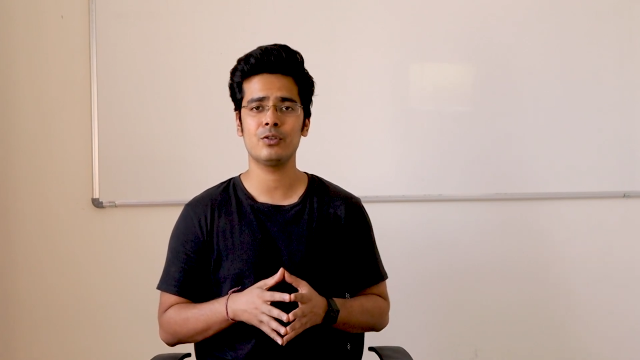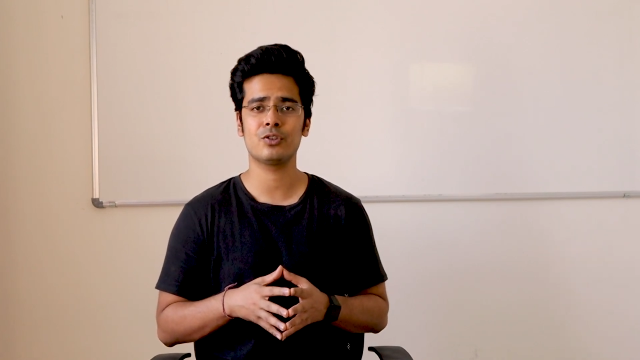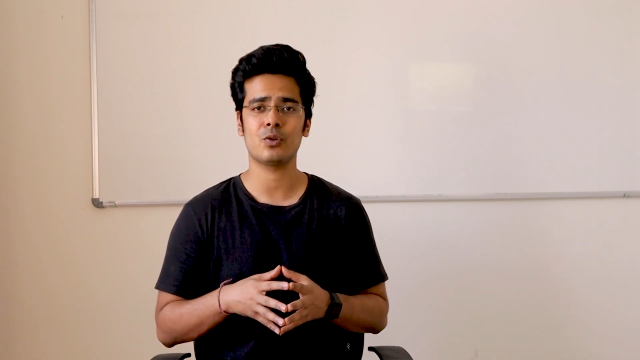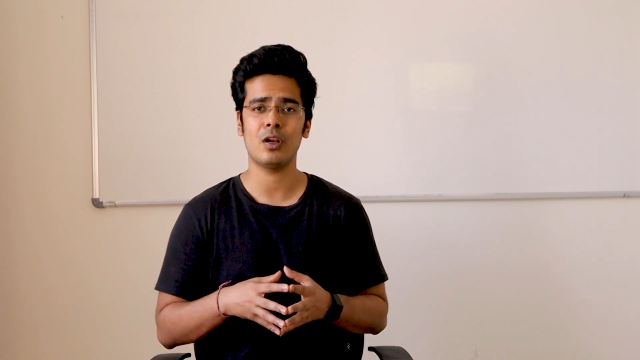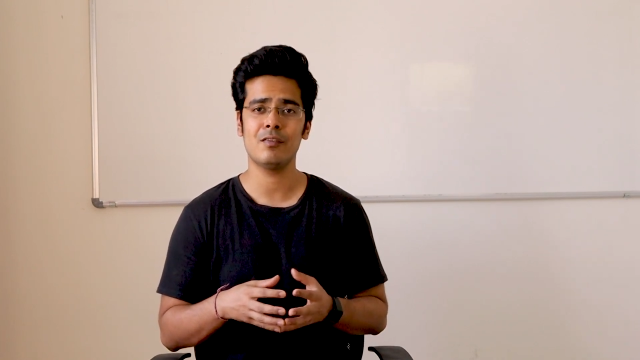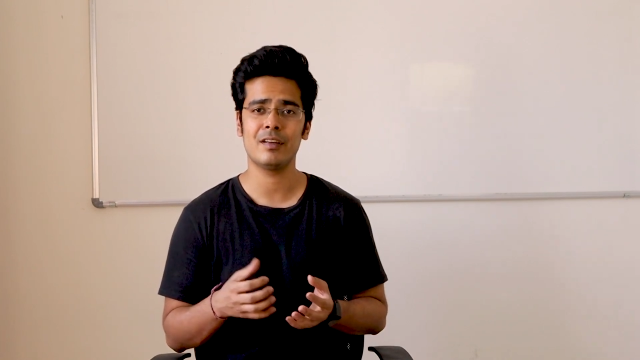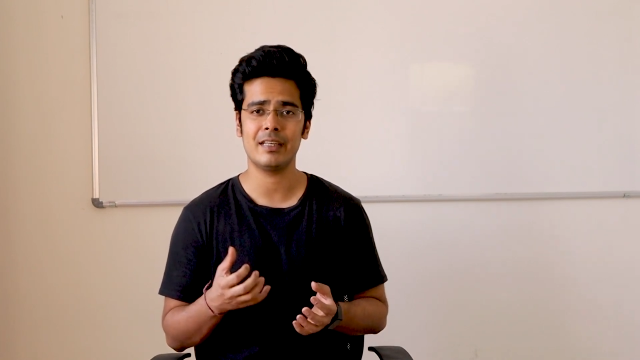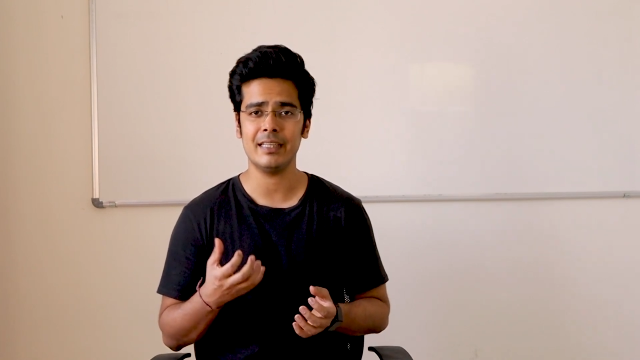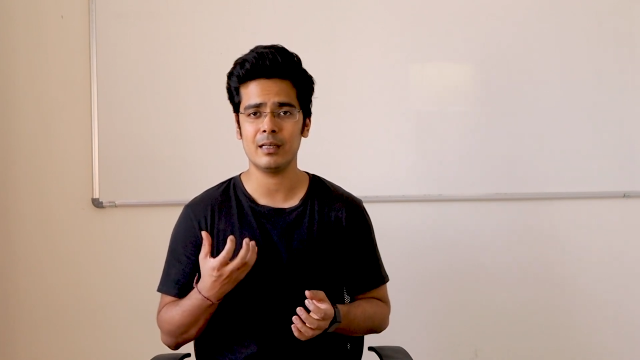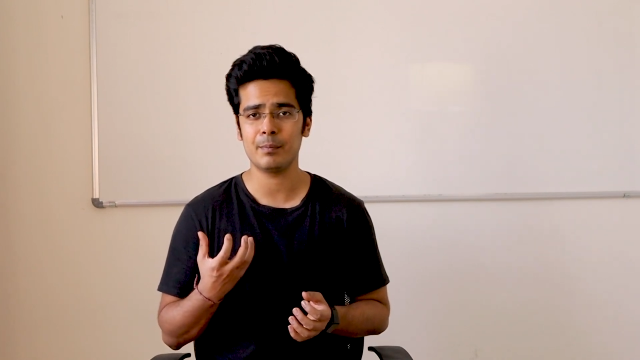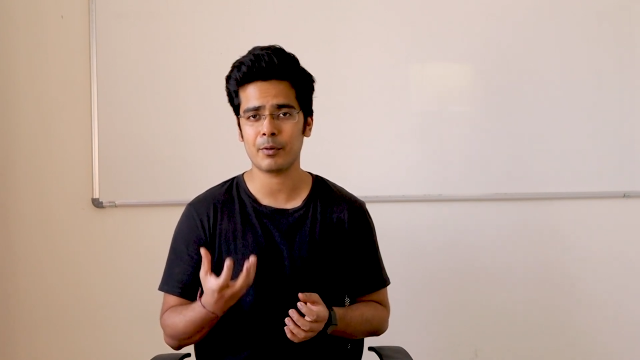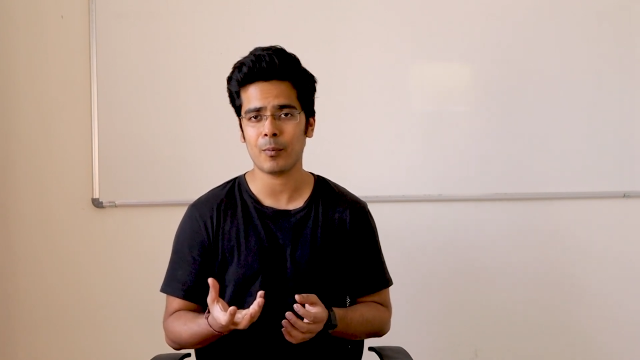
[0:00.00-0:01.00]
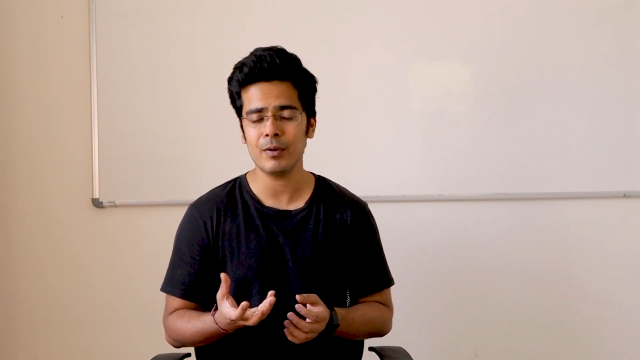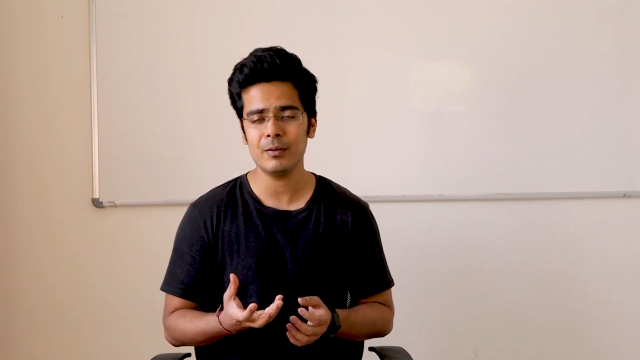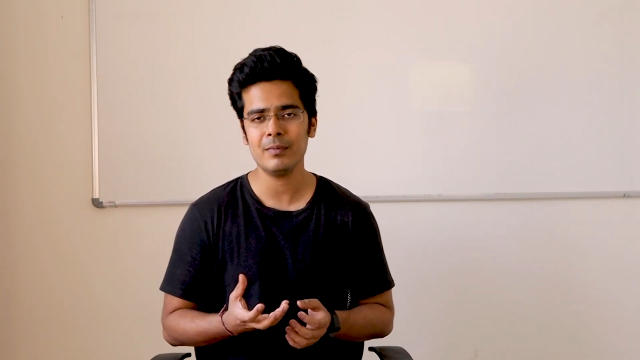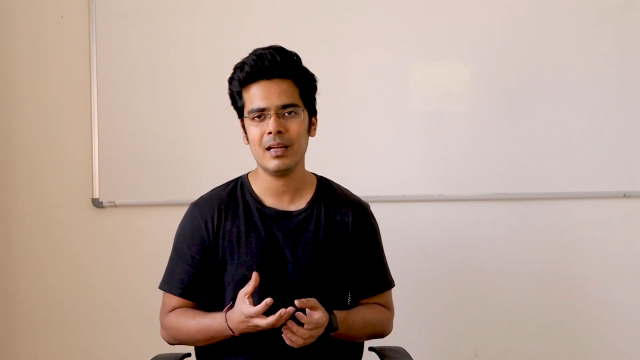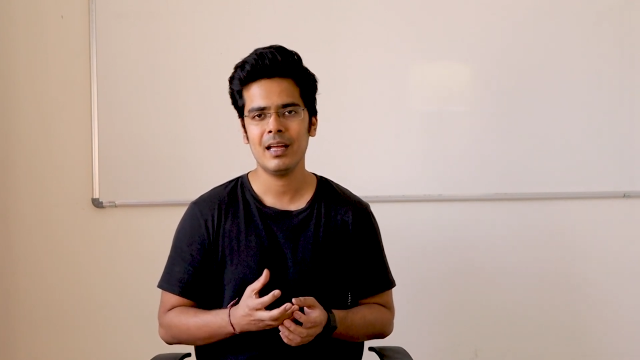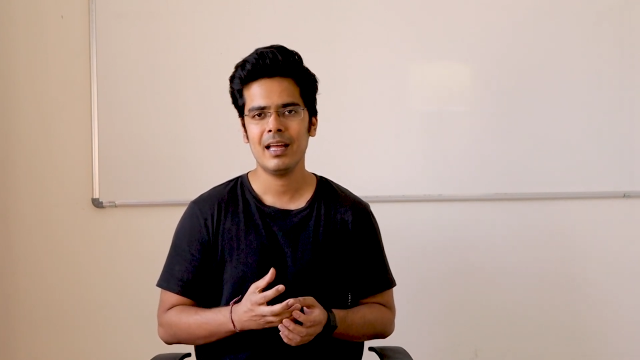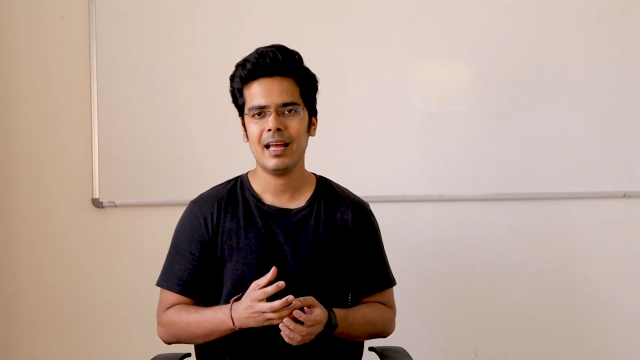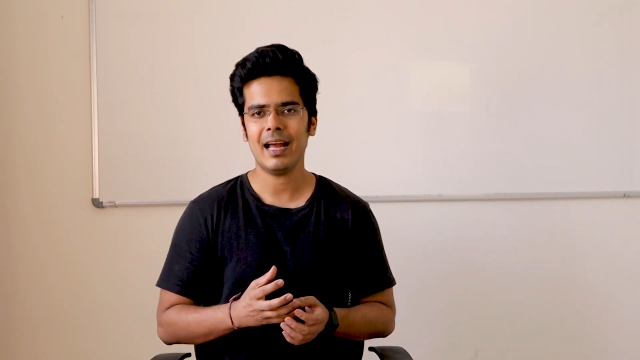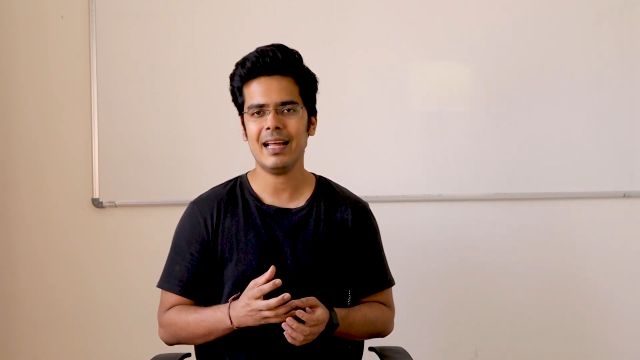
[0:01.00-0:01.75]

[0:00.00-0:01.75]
to solve a real problem,